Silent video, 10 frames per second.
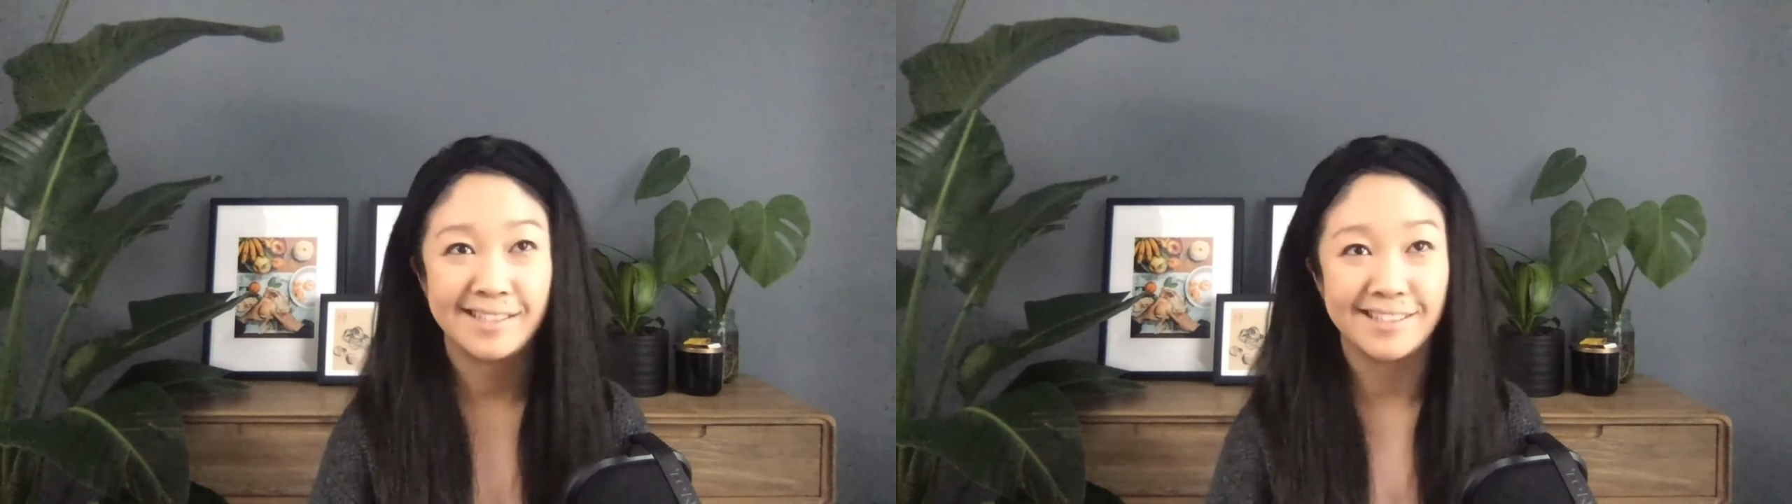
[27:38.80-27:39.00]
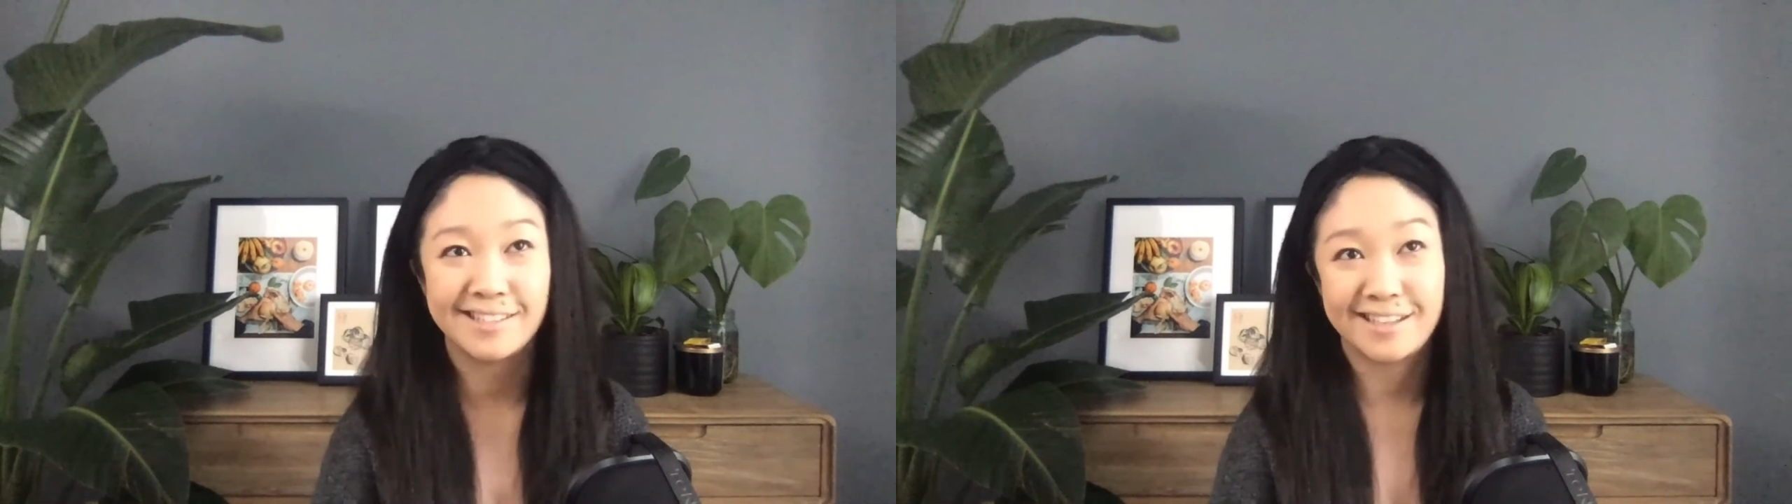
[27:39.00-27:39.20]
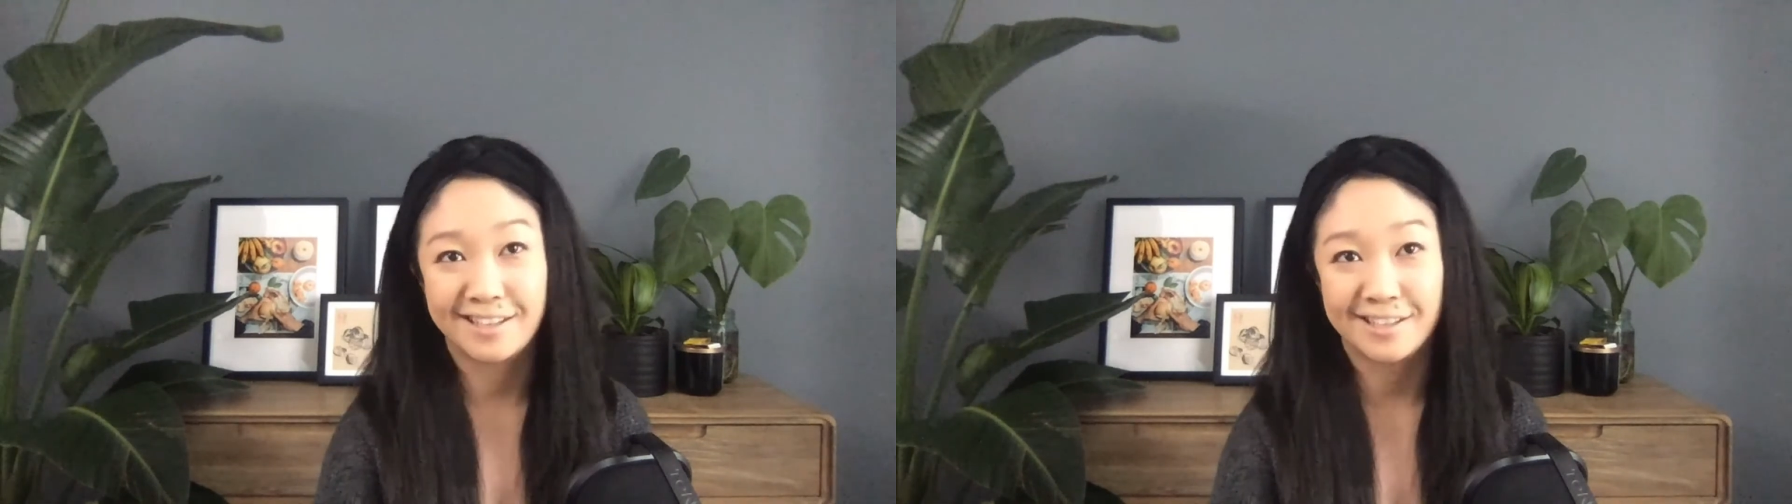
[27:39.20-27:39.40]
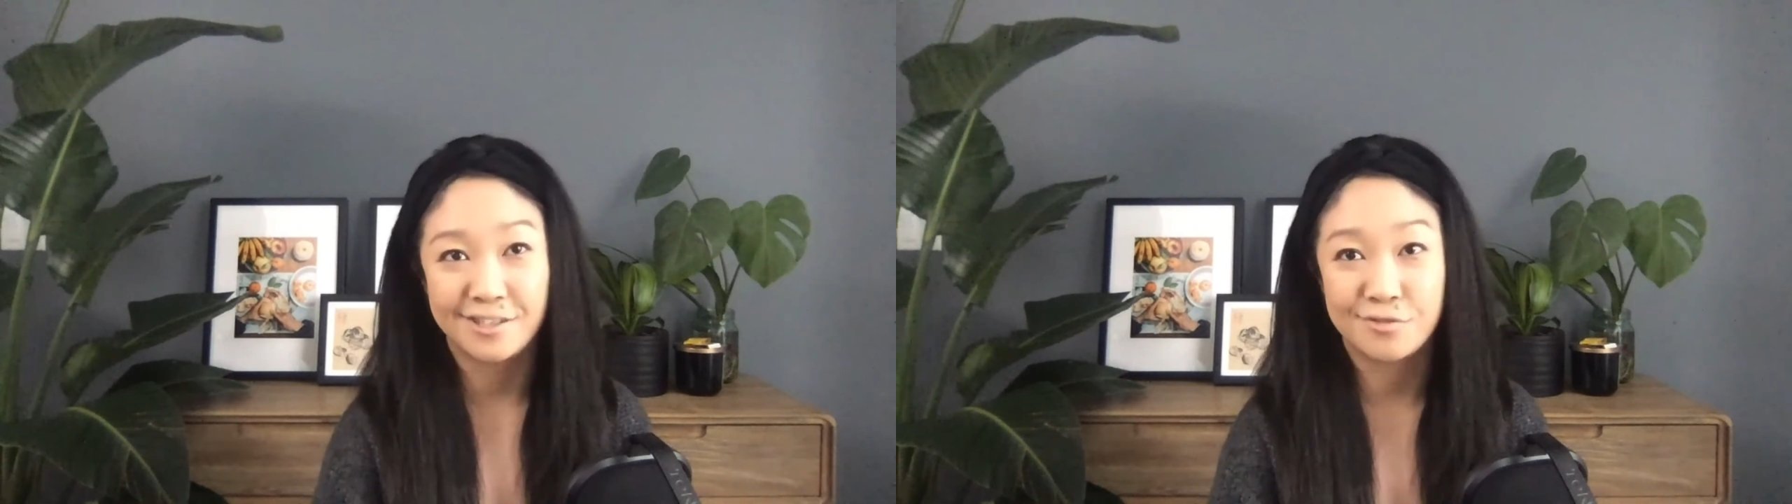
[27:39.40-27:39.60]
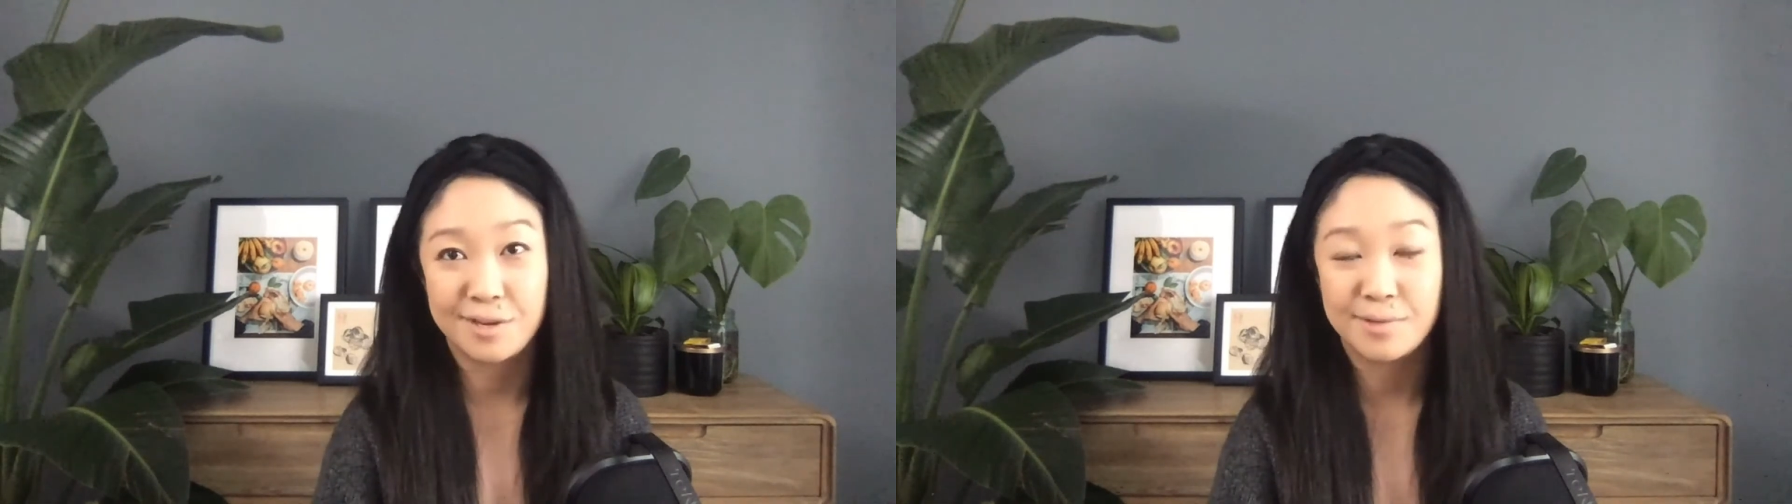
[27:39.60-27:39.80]
this is like a
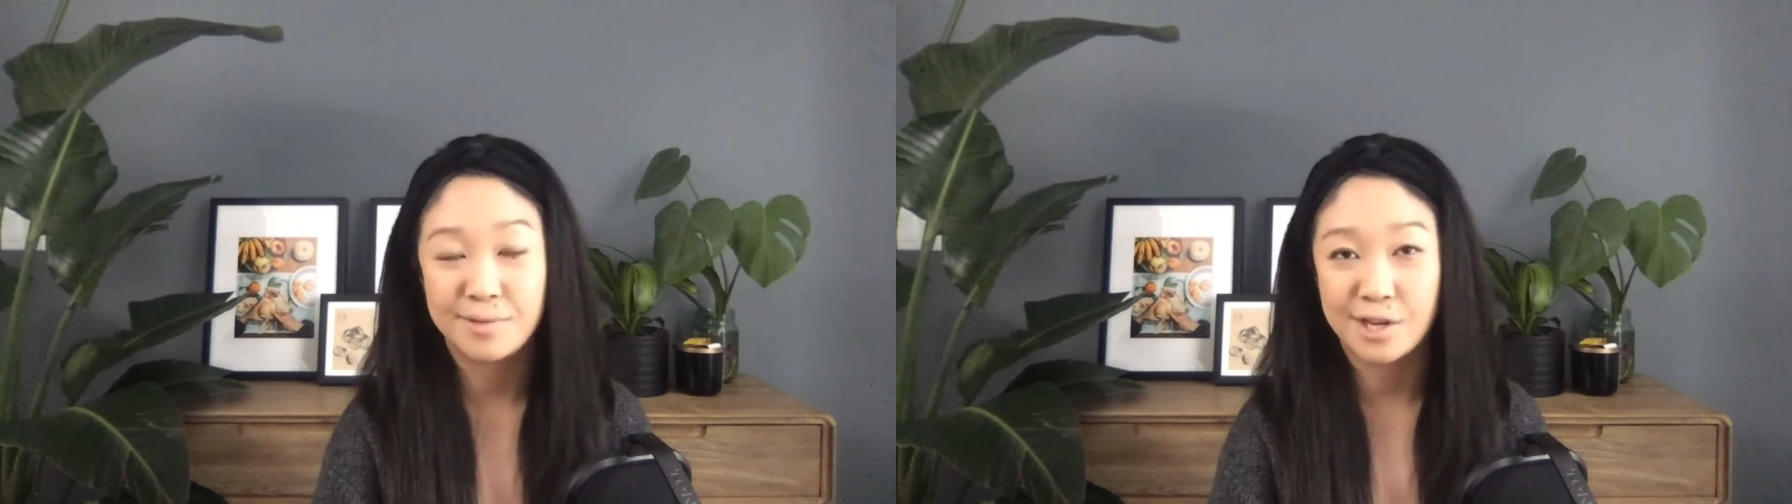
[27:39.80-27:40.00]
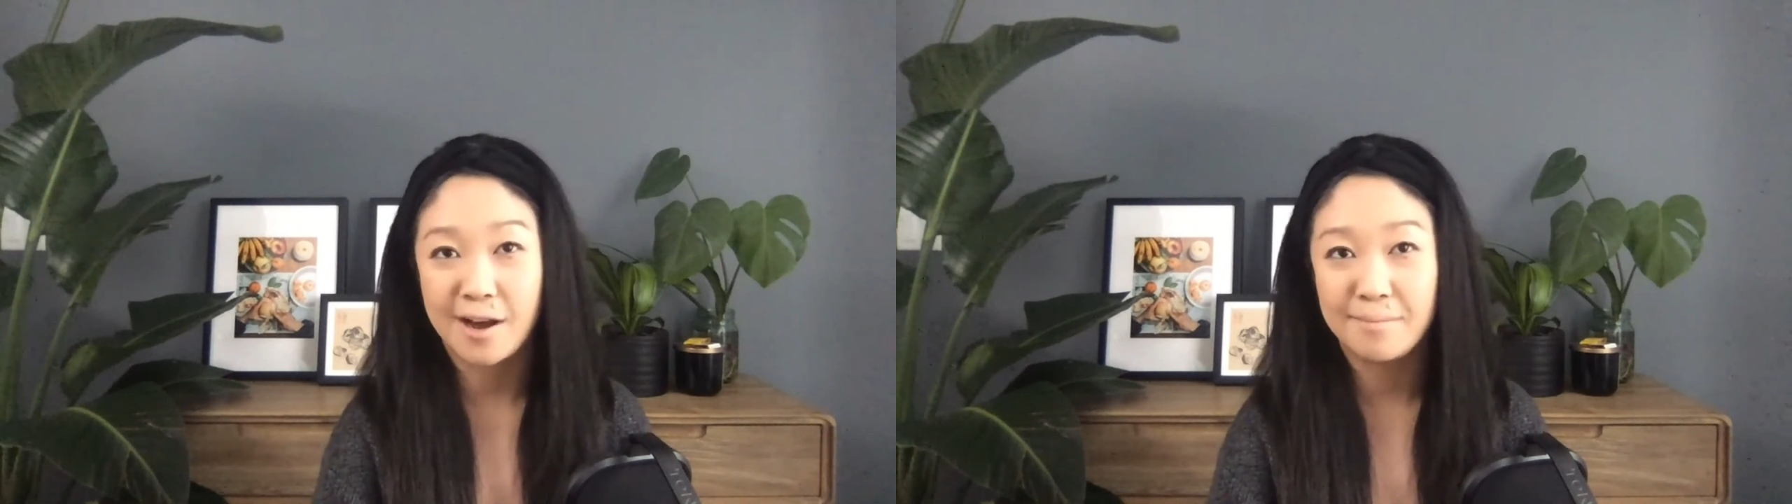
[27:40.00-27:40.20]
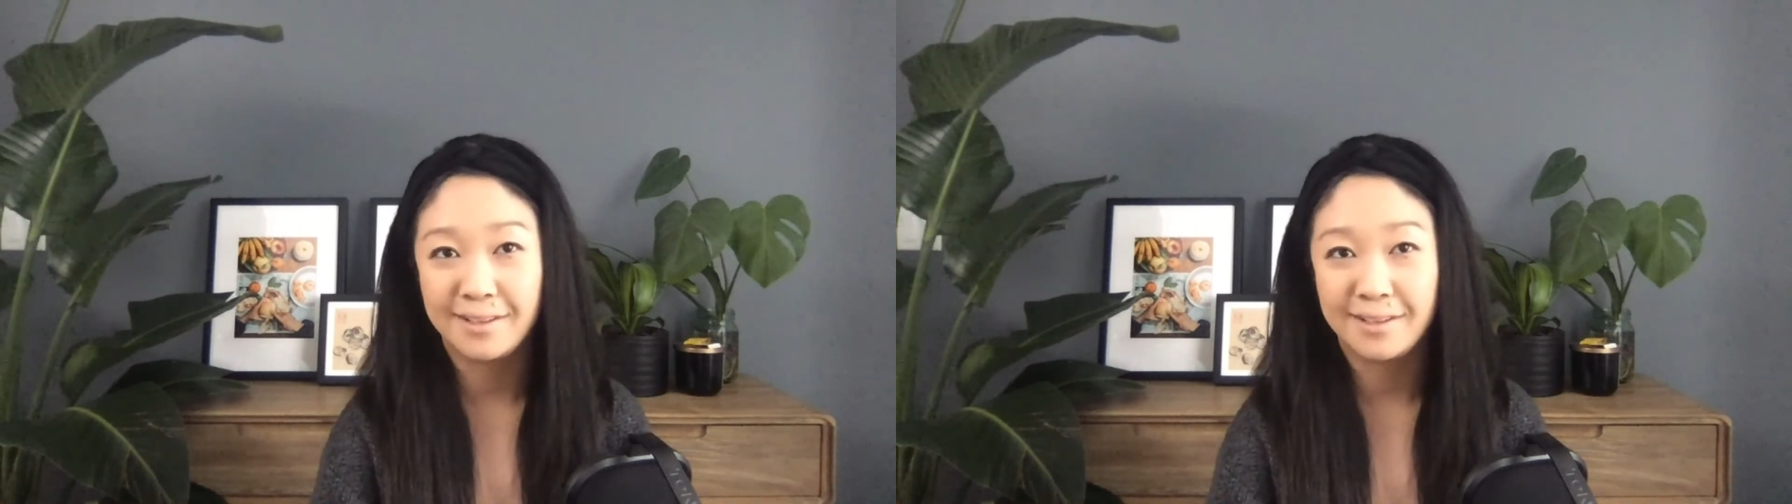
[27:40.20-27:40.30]
dream job,